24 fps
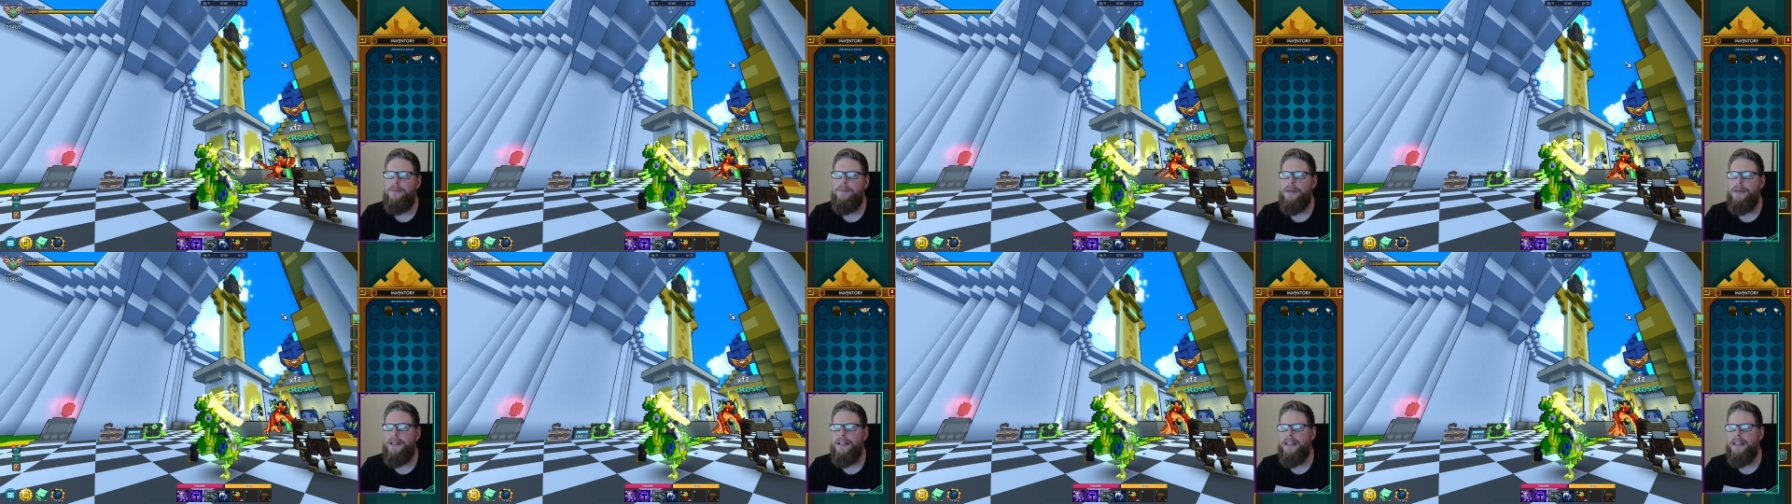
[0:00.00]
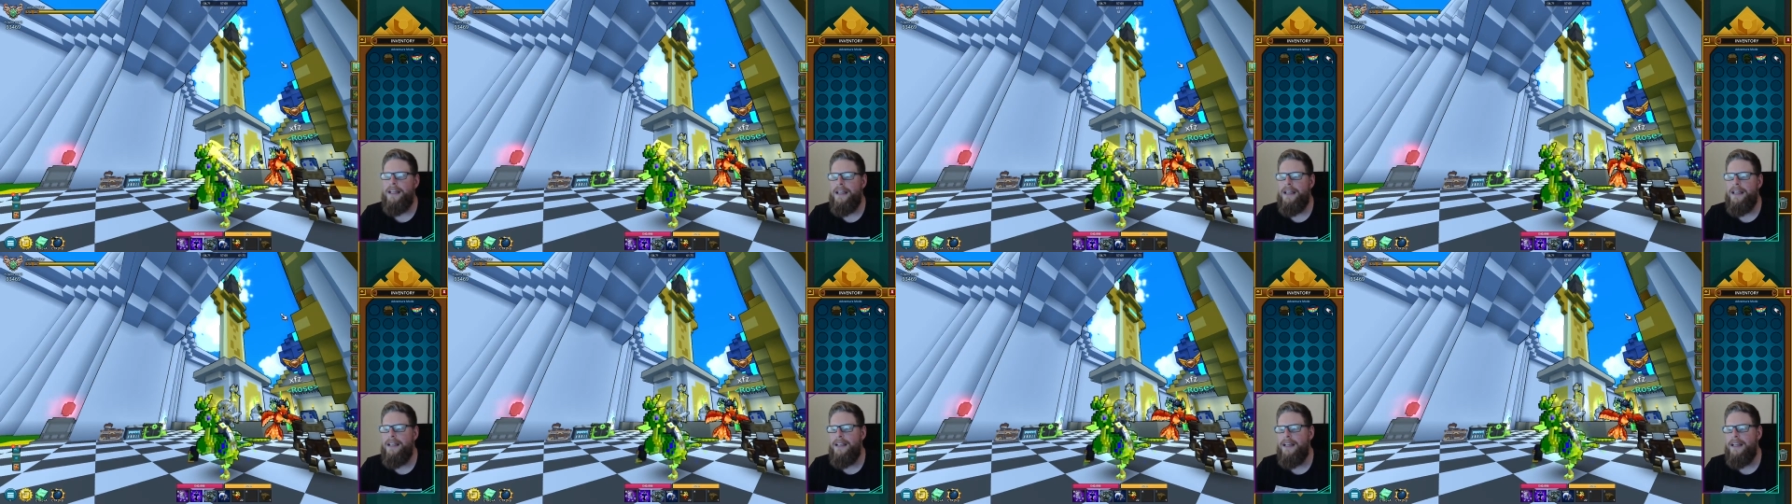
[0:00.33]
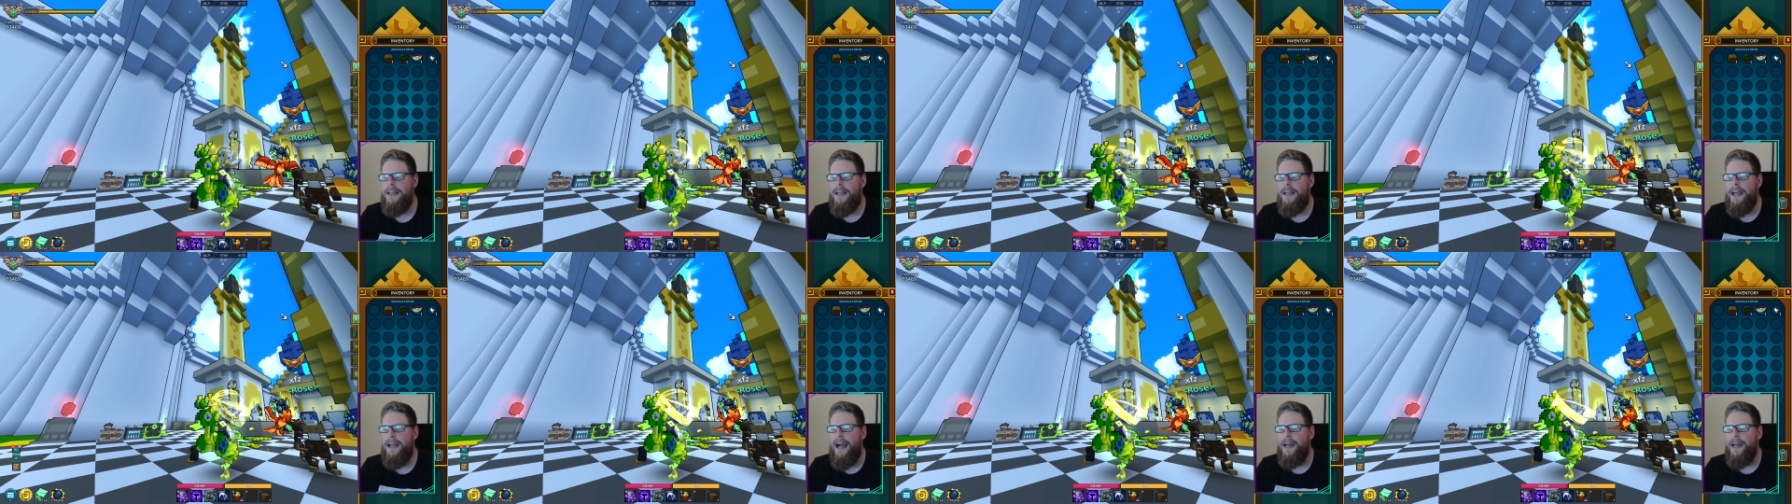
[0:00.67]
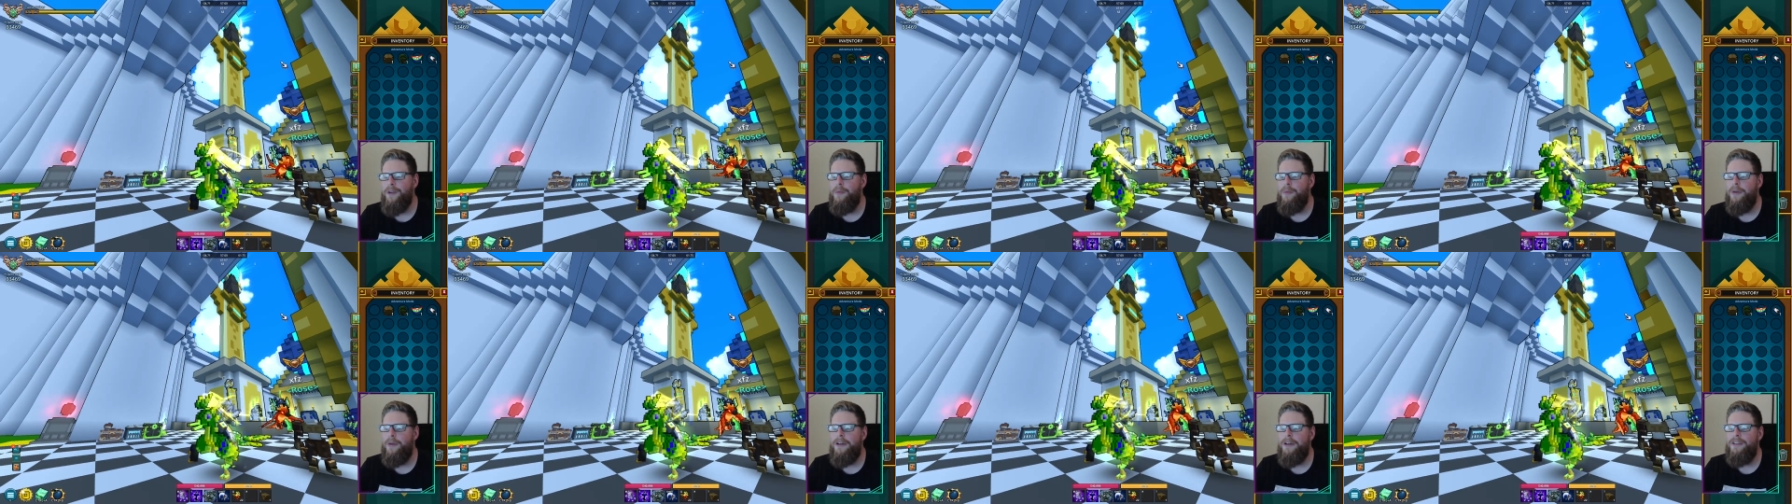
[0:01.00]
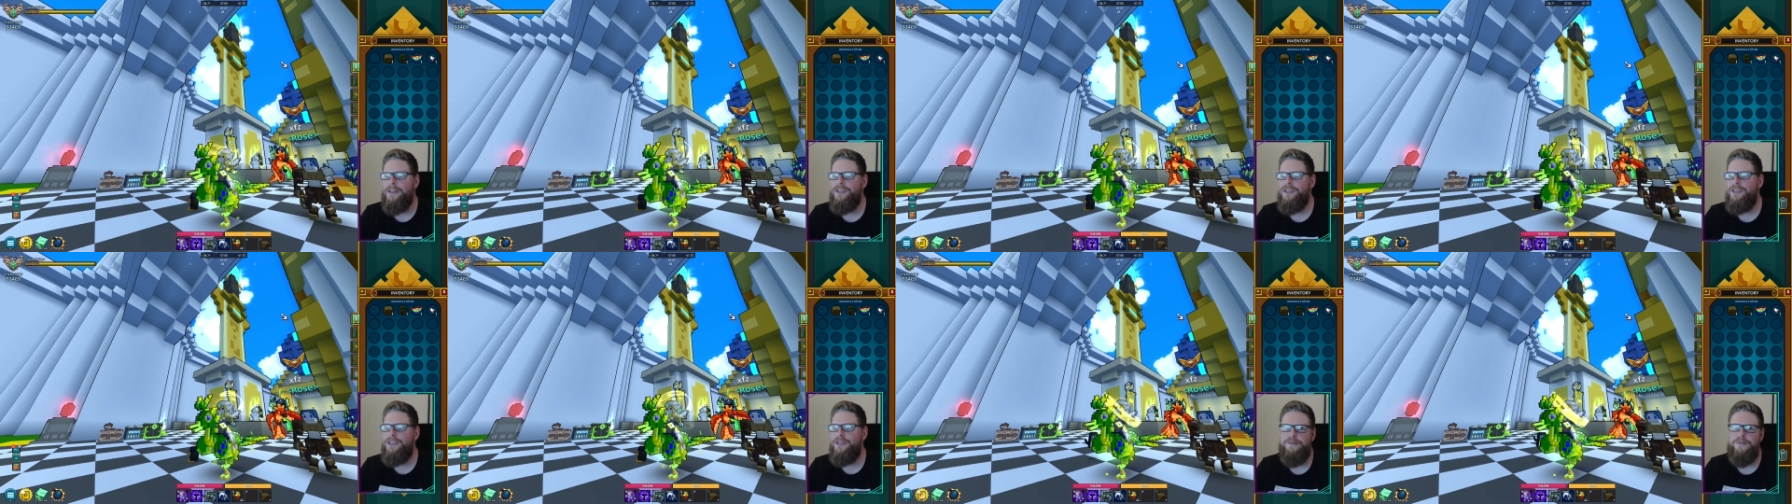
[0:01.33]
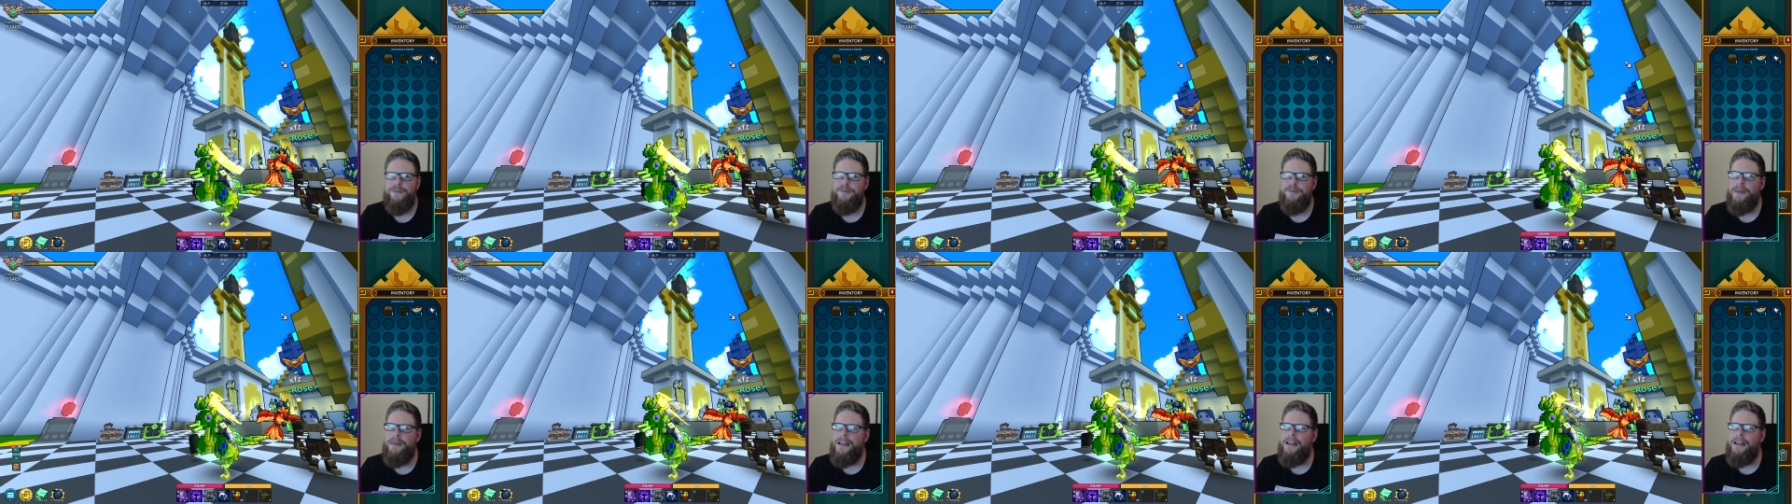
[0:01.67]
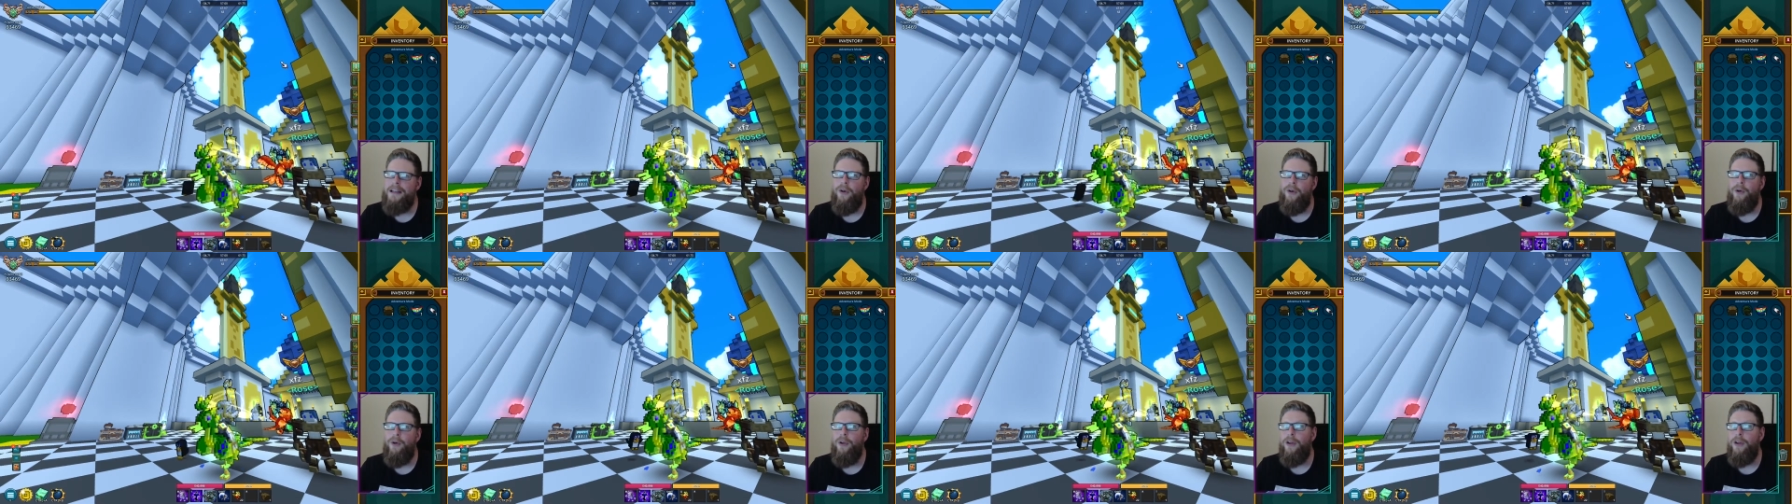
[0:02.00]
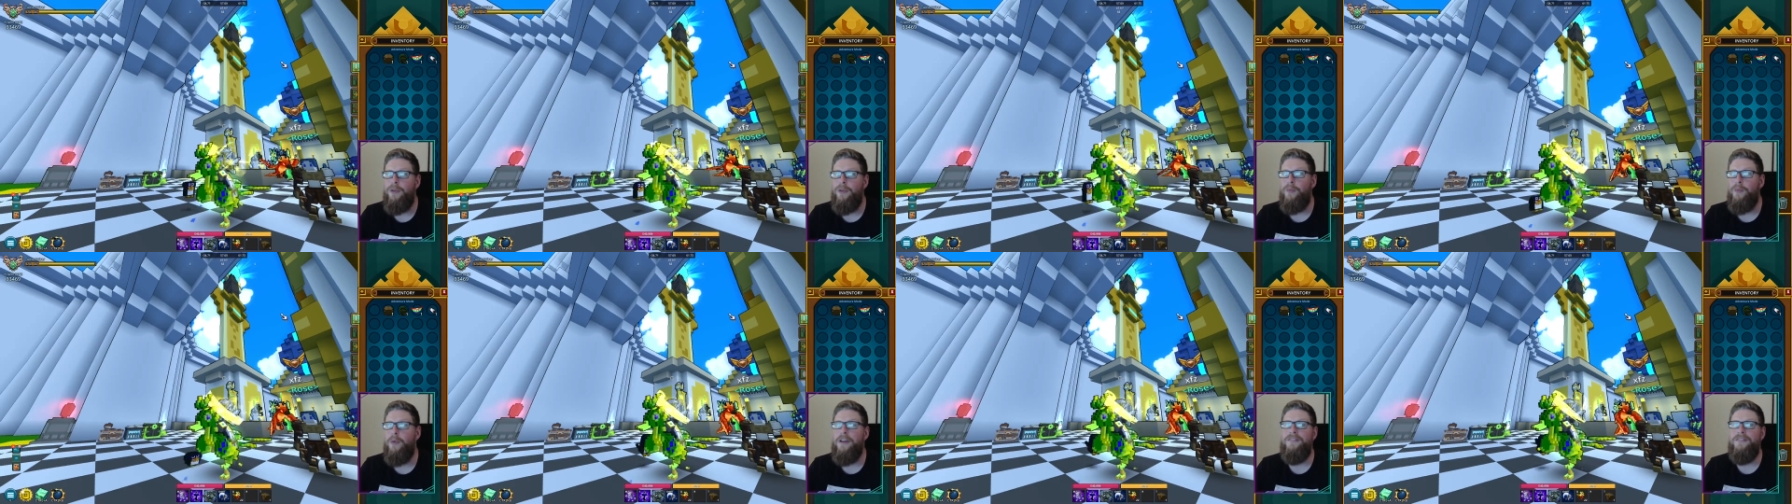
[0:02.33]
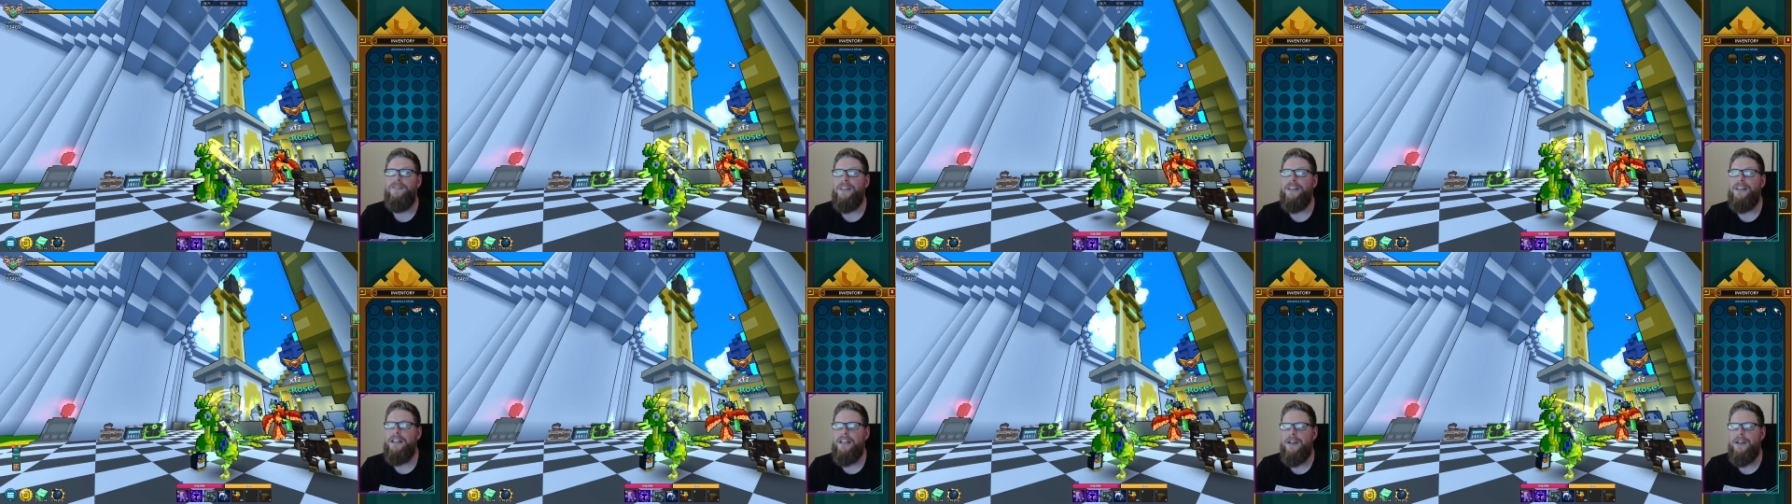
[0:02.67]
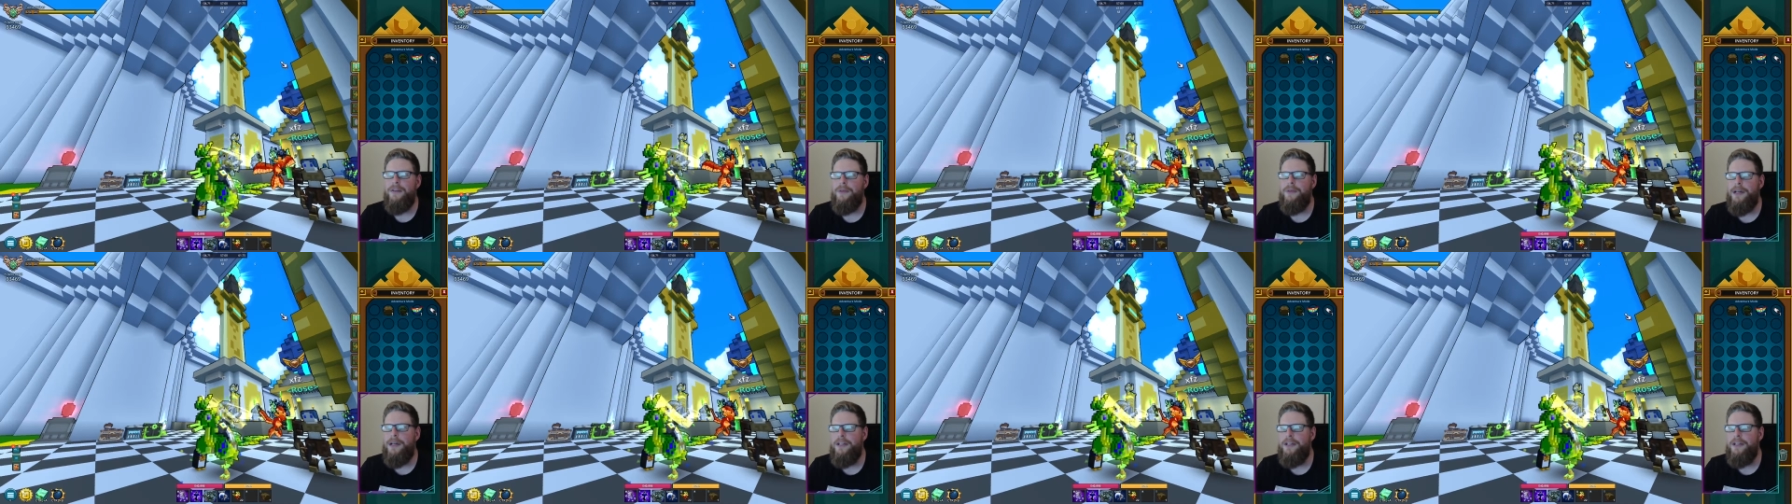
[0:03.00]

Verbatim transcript: But again, I don't want to just spend it all on one video.